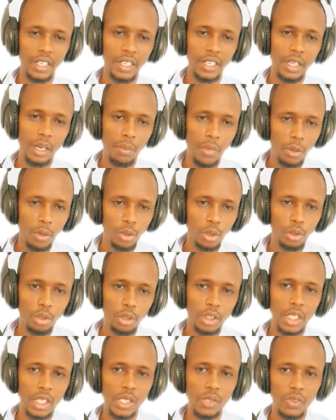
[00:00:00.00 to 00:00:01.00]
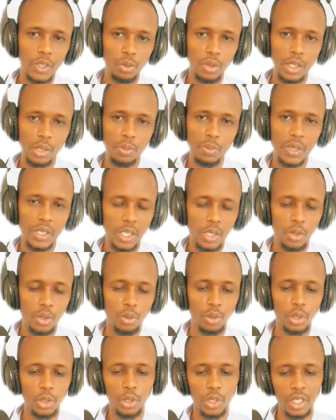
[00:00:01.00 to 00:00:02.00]
the amount you will transfer to expenses you will
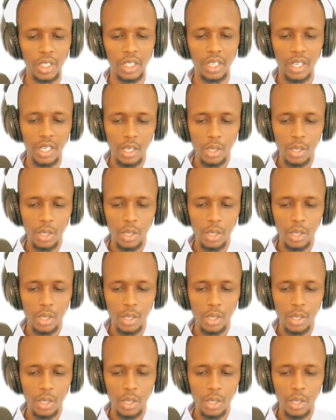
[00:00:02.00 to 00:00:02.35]
show here.